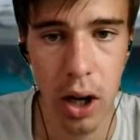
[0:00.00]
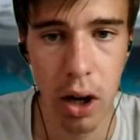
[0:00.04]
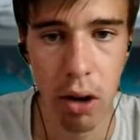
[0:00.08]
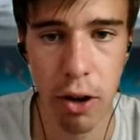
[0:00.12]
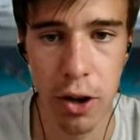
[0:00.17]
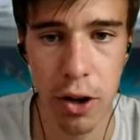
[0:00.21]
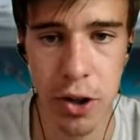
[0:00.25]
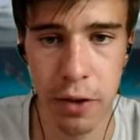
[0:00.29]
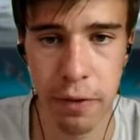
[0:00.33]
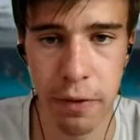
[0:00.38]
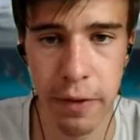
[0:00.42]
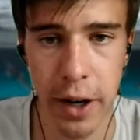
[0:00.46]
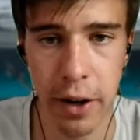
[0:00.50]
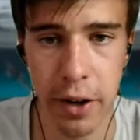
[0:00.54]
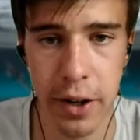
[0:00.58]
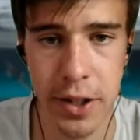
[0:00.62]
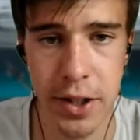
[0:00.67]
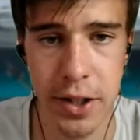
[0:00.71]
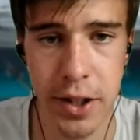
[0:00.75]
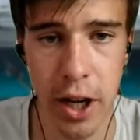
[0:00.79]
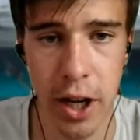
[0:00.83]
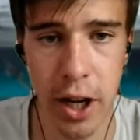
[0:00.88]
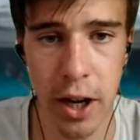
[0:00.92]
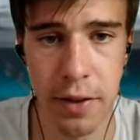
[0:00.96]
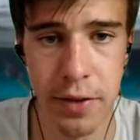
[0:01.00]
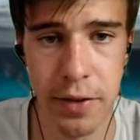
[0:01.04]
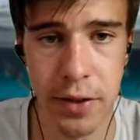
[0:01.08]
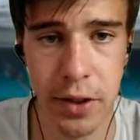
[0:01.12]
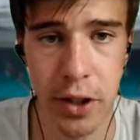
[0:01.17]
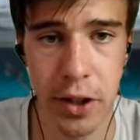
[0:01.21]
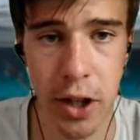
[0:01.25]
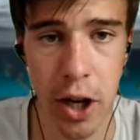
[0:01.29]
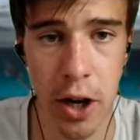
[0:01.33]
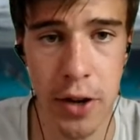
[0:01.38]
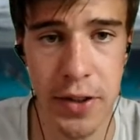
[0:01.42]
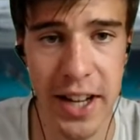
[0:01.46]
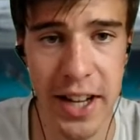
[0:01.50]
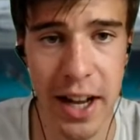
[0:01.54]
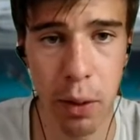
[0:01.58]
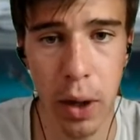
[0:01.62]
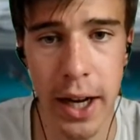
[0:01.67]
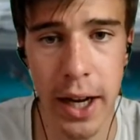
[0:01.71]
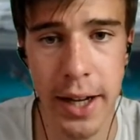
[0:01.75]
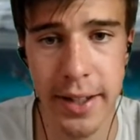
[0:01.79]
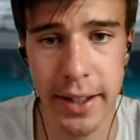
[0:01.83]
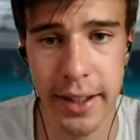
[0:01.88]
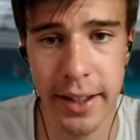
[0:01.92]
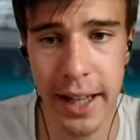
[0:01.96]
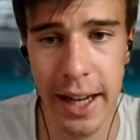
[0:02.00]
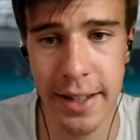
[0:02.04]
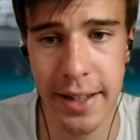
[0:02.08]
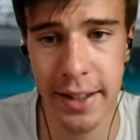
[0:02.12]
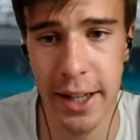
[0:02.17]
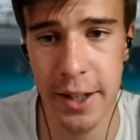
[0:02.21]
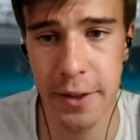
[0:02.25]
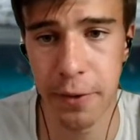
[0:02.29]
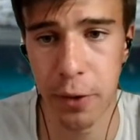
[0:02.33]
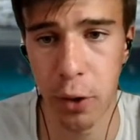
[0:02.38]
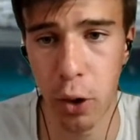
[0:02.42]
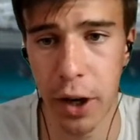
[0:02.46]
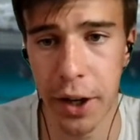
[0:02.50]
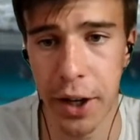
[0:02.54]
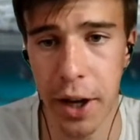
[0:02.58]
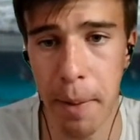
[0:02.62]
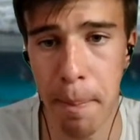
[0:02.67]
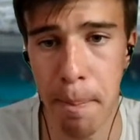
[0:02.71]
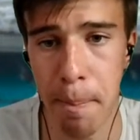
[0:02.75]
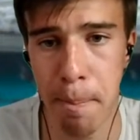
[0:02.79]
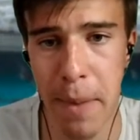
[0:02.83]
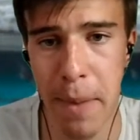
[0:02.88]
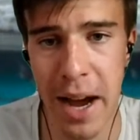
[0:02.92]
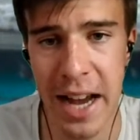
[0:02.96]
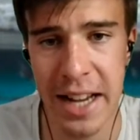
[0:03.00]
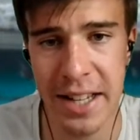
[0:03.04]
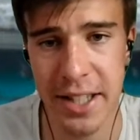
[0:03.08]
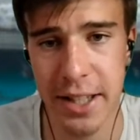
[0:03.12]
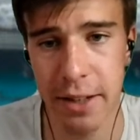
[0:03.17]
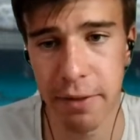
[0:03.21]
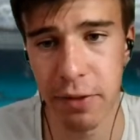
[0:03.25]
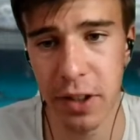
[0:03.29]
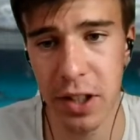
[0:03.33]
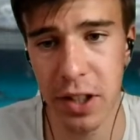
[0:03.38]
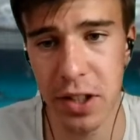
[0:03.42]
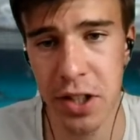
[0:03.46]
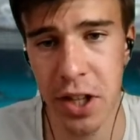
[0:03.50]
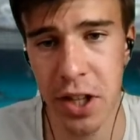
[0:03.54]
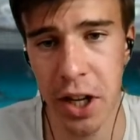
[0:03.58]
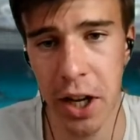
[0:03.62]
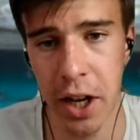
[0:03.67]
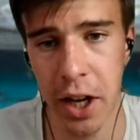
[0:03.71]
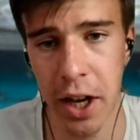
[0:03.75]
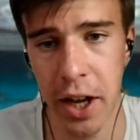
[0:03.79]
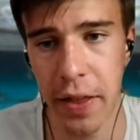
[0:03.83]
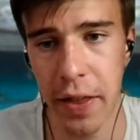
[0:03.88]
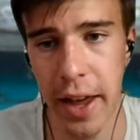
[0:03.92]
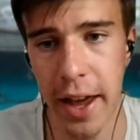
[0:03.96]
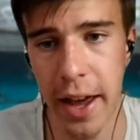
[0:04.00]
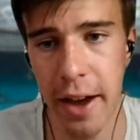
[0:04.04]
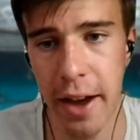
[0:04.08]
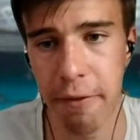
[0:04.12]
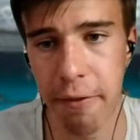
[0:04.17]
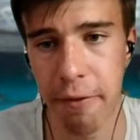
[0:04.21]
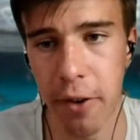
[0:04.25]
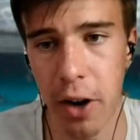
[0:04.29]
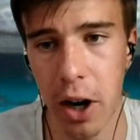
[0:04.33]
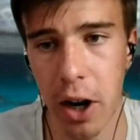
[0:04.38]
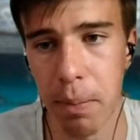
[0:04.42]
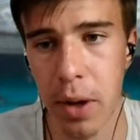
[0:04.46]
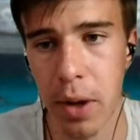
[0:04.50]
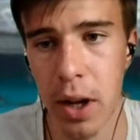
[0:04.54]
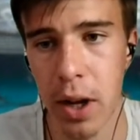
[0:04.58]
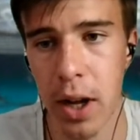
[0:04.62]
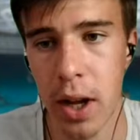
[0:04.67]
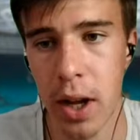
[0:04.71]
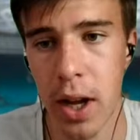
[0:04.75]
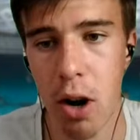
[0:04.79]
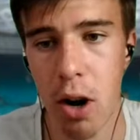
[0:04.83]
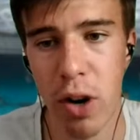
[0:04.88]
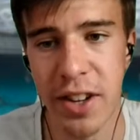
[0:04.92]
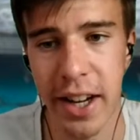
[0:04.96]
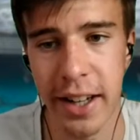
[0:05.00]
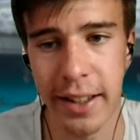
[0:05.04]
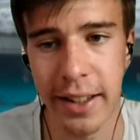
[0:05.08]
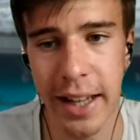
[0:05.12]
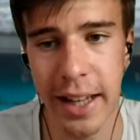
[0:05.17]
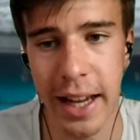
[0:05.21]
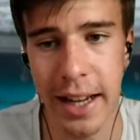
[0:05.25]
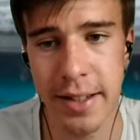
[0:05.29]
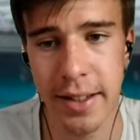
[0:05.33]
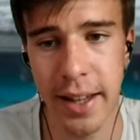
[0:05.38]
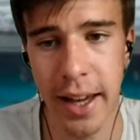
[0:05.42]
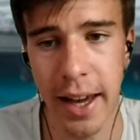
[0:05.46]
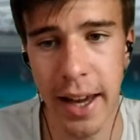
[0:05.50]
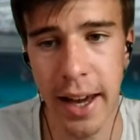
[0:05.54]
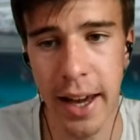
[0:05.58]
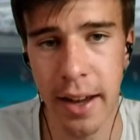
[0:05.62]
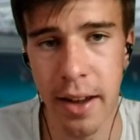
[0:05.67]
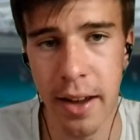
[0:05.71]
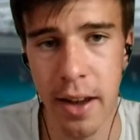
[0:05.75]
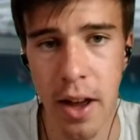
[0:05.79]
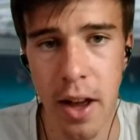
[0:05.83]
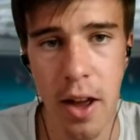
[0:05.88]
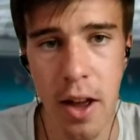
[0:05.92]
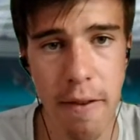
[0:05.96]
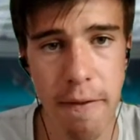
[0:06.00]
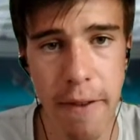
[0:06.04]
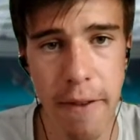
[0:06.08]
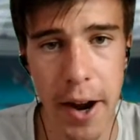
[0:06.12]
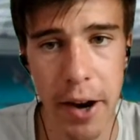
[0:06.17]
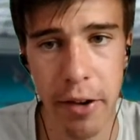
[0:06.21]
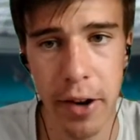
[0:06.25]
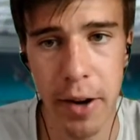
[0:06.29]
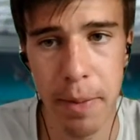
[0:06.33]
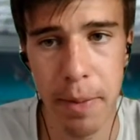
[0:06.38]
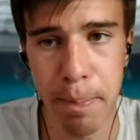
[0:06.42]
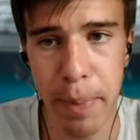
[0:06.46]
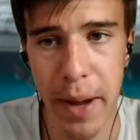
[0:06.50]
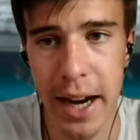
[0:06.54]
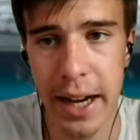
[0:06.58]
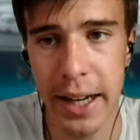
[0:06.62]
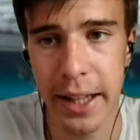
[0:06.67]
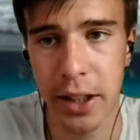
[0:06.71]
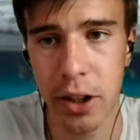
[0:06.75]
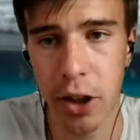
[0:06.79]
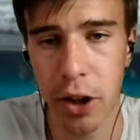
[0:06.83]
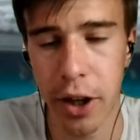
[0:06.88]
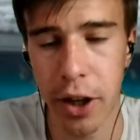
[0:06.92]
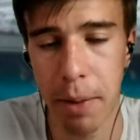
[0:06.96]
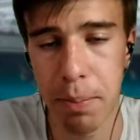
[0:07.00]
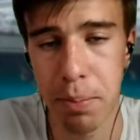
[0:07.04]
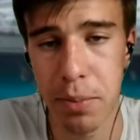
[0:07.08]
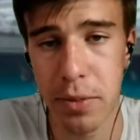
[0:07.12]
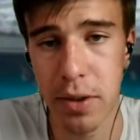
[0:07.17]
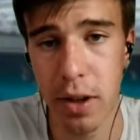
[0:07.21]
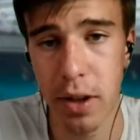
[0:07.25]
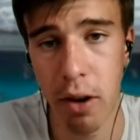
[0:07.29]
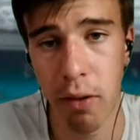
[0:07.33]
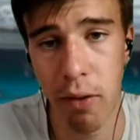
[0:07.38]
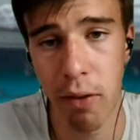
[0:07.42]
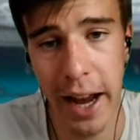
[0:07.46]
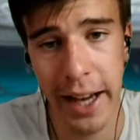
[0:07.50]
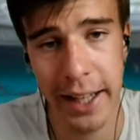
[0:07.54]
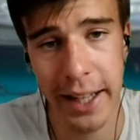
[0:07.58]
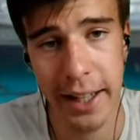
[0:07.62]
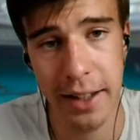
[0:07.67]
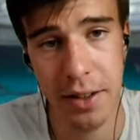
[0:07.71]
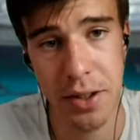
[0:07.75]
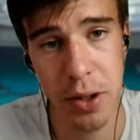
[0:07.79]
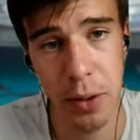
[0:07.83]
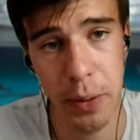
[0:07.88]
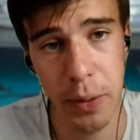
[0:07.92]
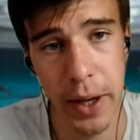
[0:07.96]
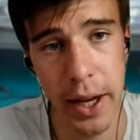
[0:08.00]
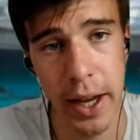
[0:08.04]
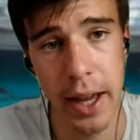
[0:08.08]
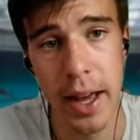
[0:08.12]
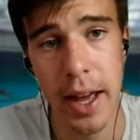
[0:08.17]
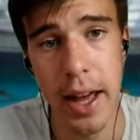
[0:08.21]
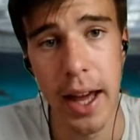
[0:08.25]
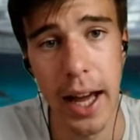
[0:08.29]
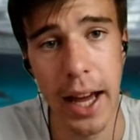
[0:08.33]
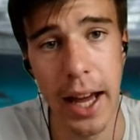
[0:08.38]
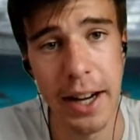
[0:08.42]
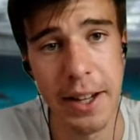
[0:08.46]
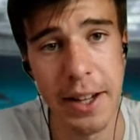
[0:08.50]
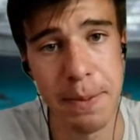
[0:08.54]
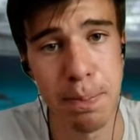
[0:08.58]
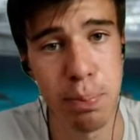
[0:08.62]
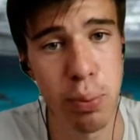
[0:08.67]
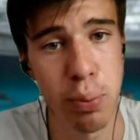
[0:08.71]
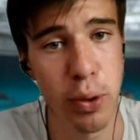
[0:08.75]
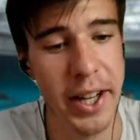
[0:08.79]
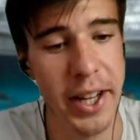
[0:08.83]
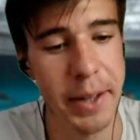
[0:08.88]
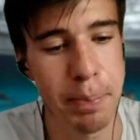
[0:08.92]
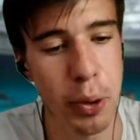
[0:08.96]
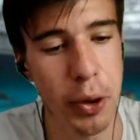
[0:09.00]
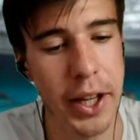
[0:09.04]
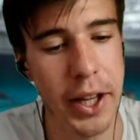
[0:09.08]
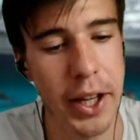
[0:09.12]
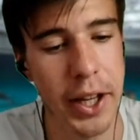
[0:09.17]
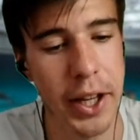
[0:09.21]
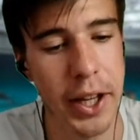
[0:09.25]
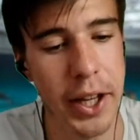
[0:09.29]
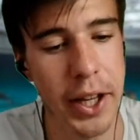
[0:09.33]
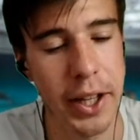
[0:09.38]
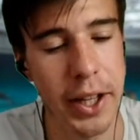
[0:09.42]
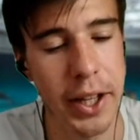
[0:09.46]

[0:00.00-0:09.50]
Roger Federer serves, goes out wide to Gasquet's forehand. A massive return there from Richard Gasquet. Federer barely got a racket to it, and it's break point.